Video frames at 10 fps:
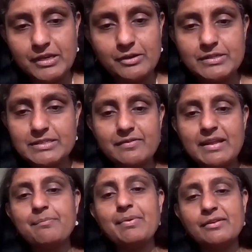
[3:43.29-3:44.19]
It's a
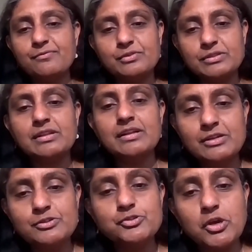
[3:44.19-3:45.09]
very painful
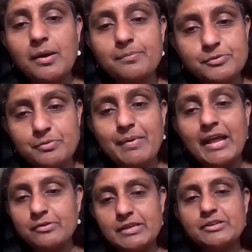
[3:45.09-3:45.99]
job to
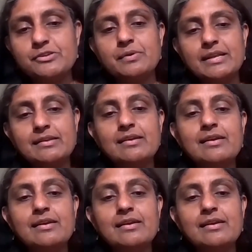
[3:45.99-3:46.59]
manually do it.